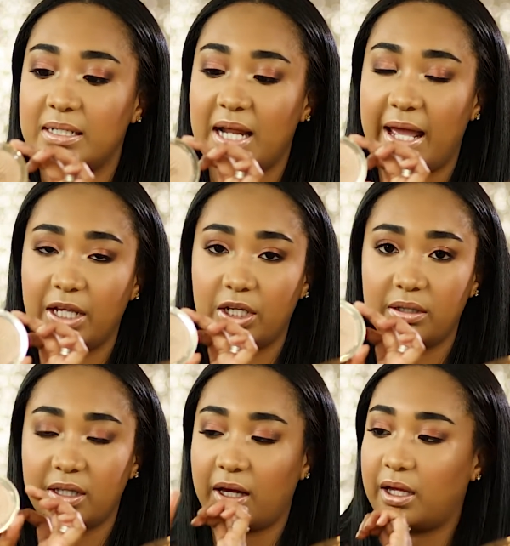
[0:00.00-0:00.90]

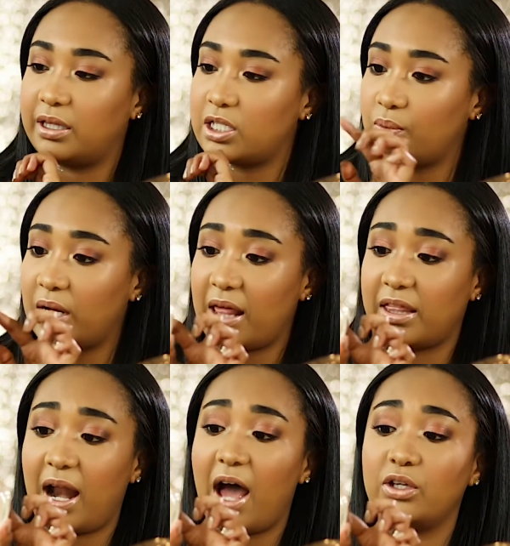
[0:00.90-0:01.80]
This one
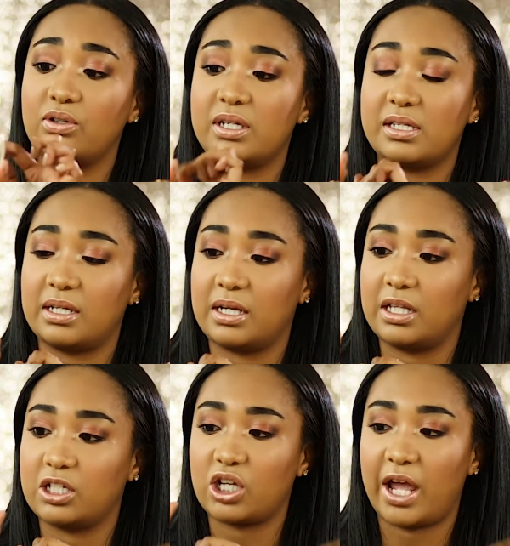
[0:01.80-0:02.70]
that I use is in
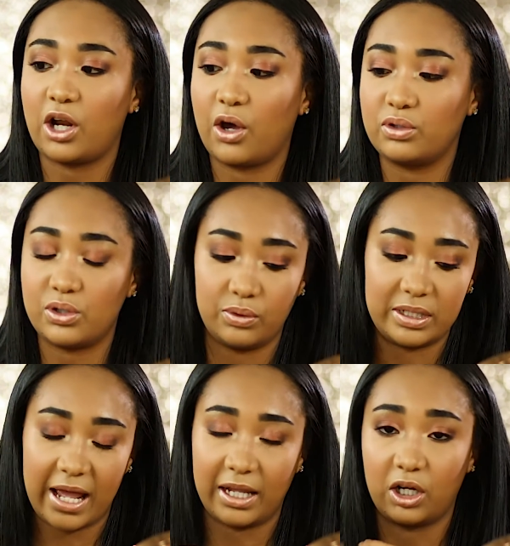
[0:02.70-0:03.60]
the shade 02
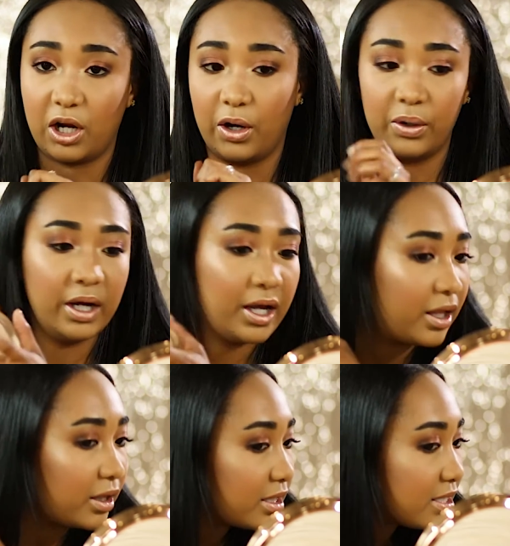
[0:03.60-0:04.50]
Dayglow.
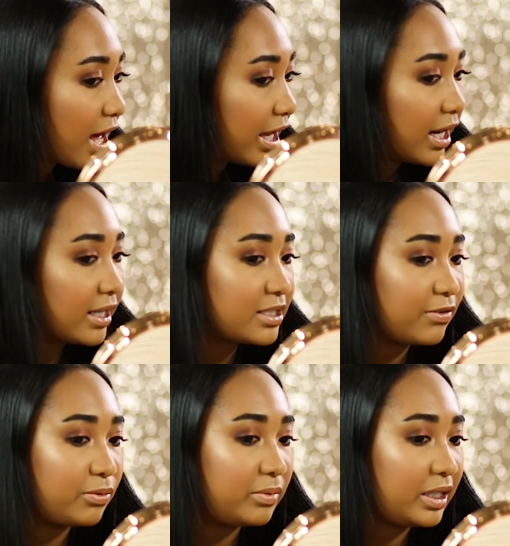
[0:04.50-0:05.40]
This highlighter
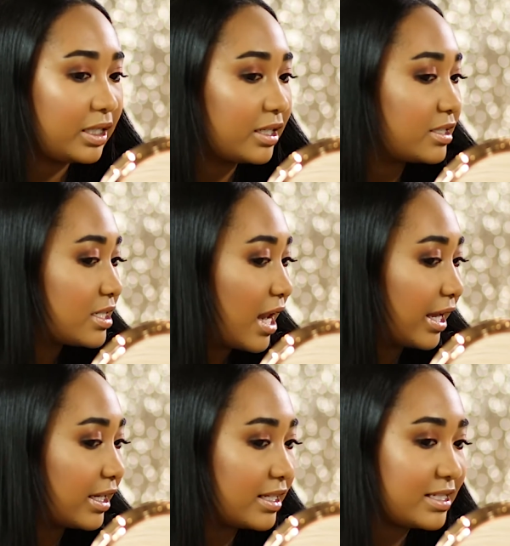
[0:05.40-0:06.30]
for me,
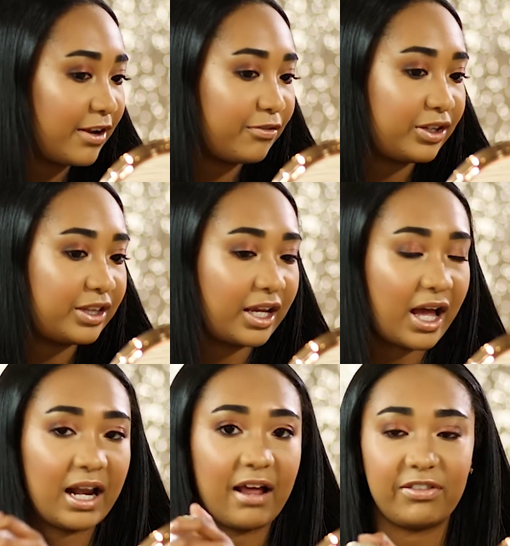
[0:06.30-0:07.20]
it's everything.
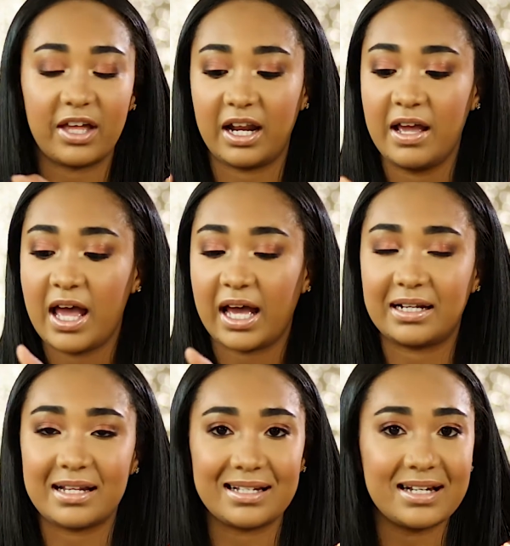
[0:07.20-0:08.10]
I love that it
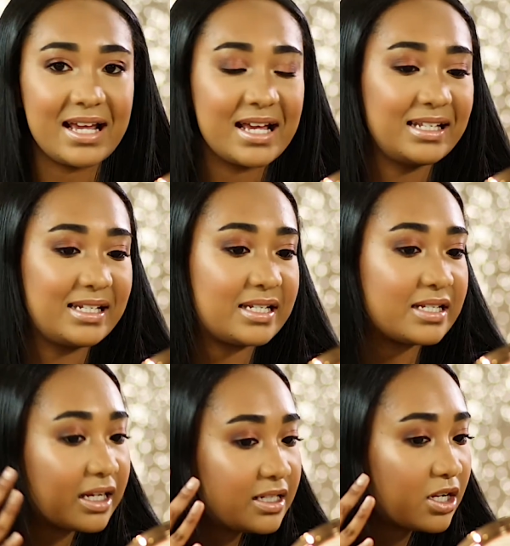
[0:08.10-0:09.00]
doesn't
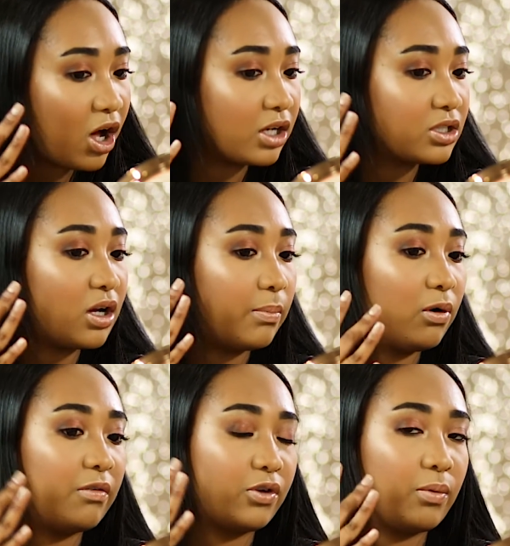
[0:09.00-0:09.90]
sit on top
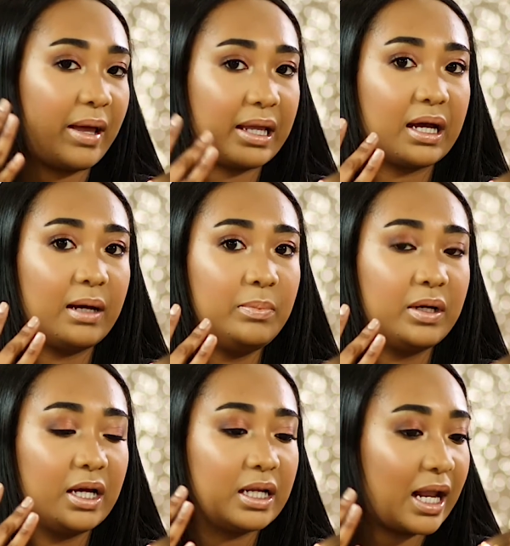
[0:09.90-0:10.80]
of your makeup.
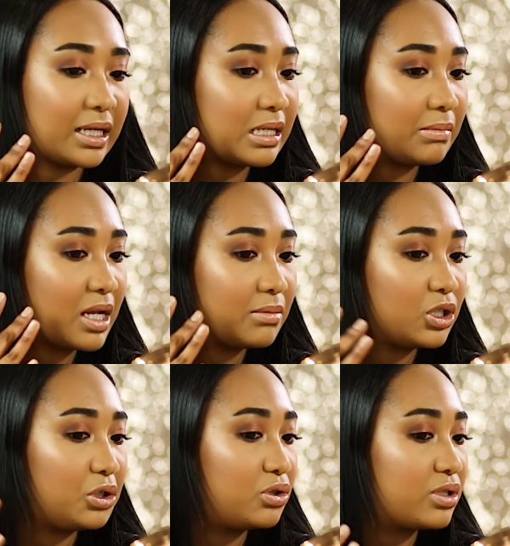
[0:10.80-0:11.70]
Like sometimes
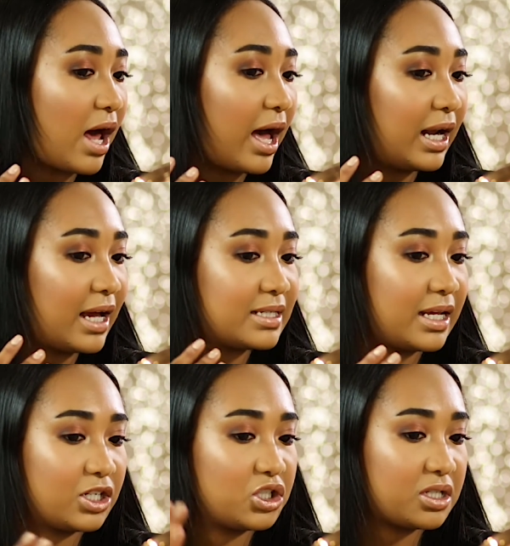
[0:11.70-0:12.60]
you use a highlighter
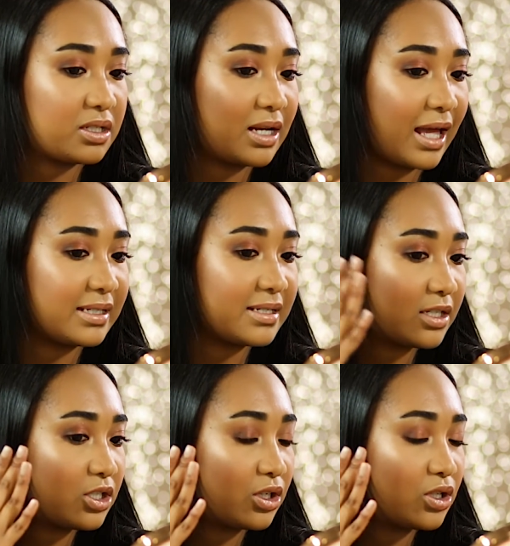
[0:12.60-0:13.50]
and it just like
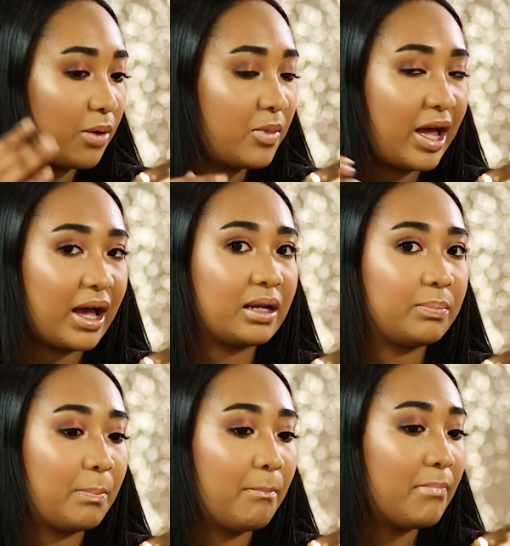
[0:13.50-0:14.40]
sits on top. It
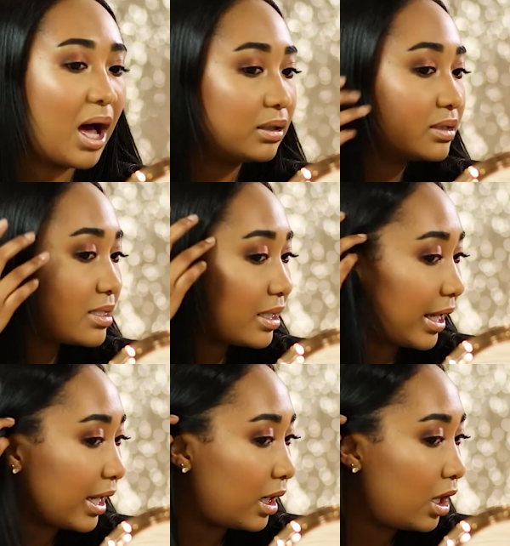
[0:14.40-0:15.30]
melts
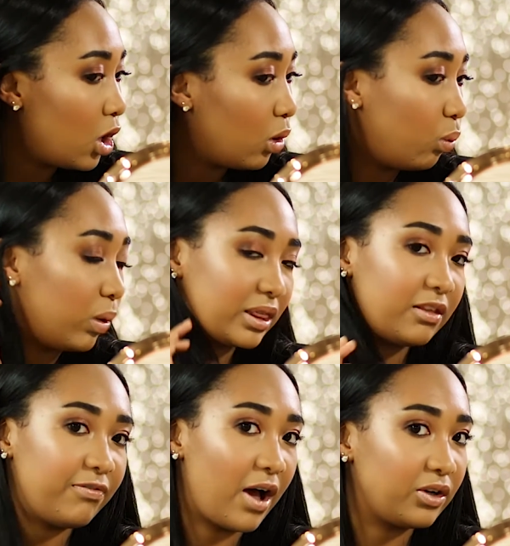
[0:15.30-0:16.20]
in with
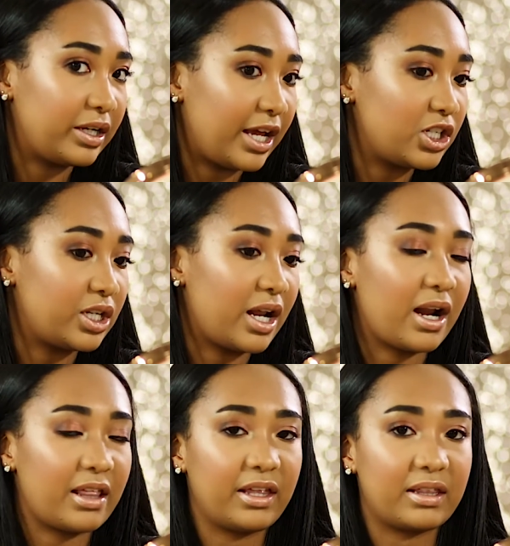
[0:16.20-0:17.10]
the foundation,
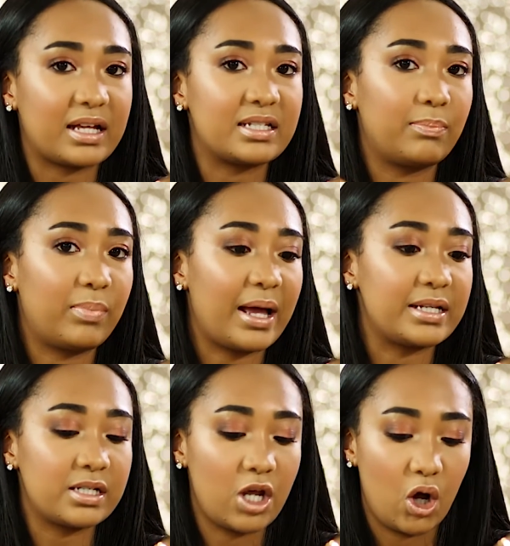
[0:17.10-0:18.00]
and I think that's a
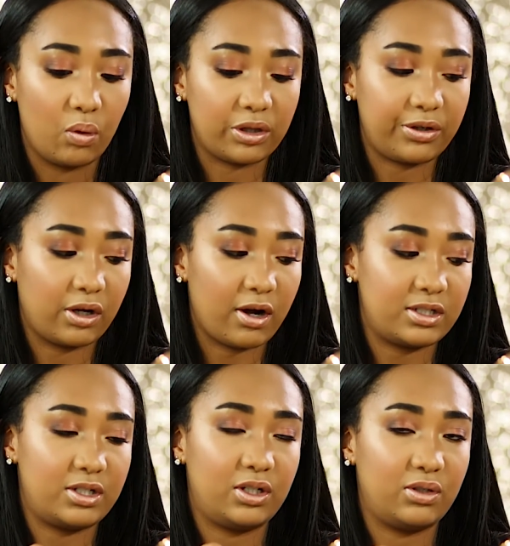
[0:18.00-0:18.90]
plus with
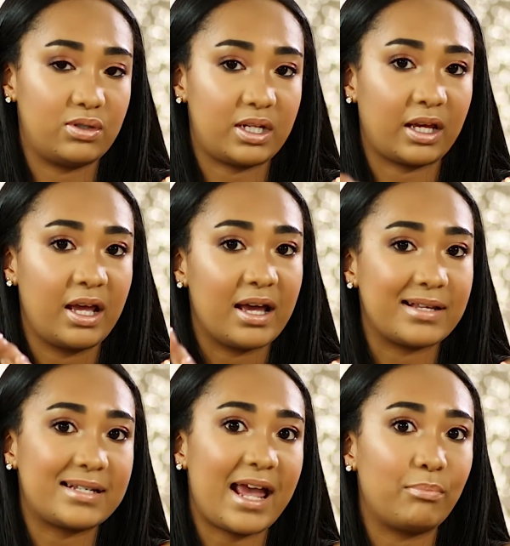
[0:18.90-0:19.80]
regards to using
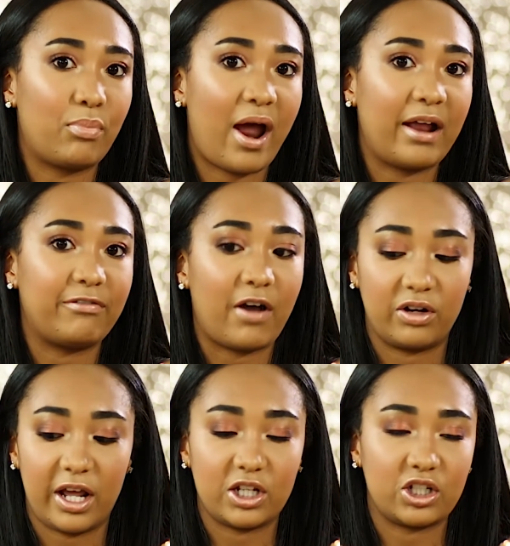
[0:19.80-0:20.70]
a same brand
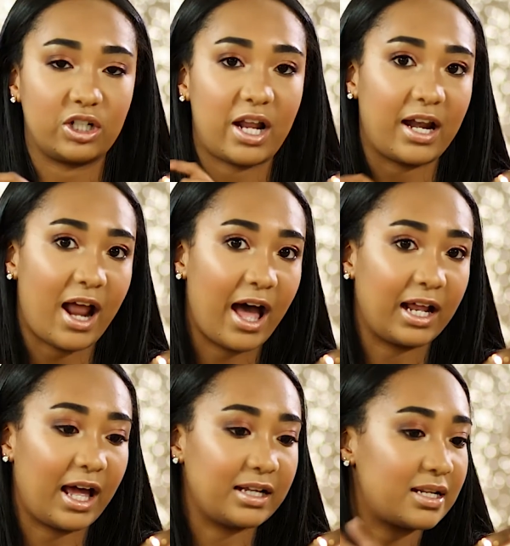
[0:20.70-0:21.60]
foundation and
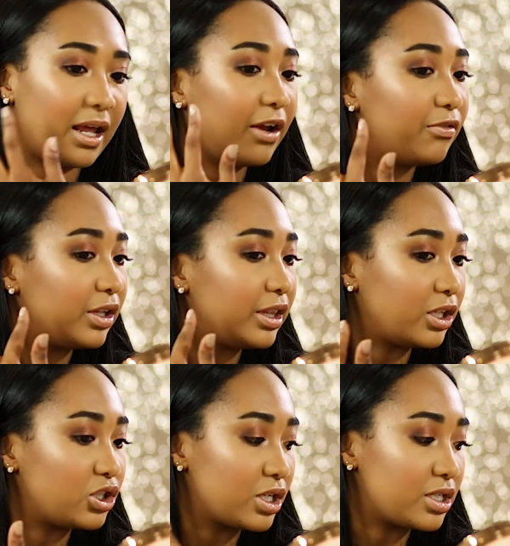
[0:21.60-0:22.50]
highlighter.
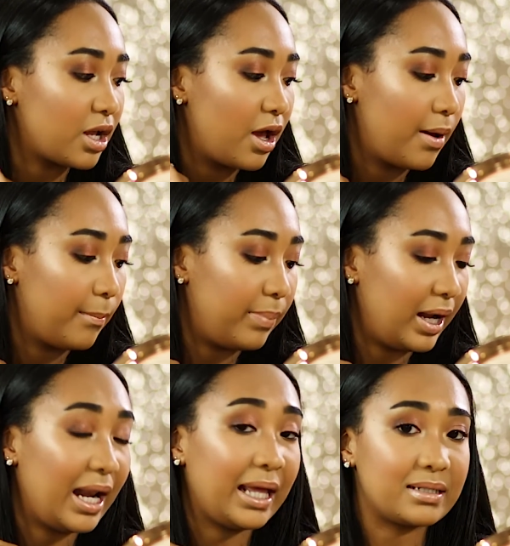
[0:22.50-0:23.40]
Everything just
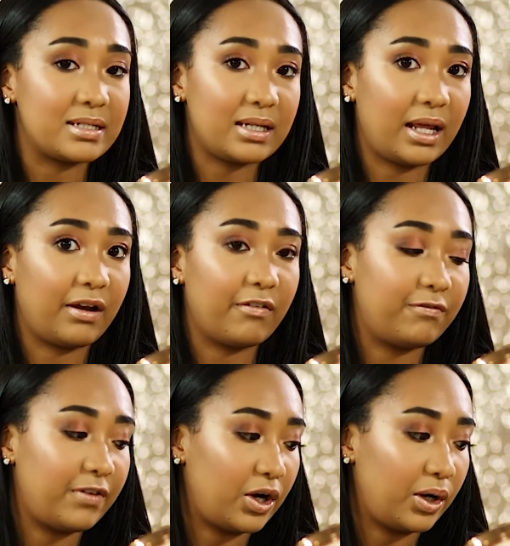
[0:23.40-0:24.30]
blends in
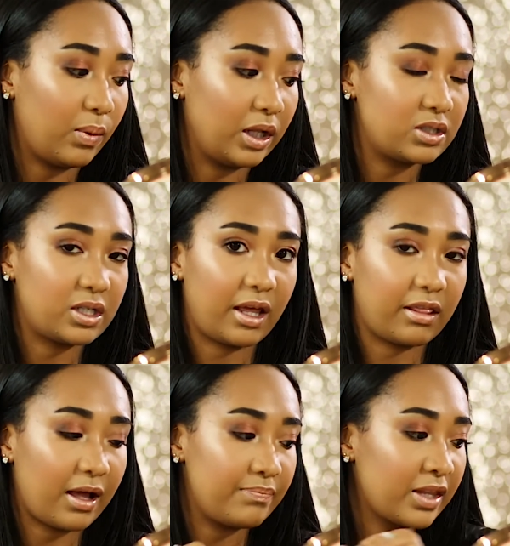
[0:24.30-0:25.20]
very well together.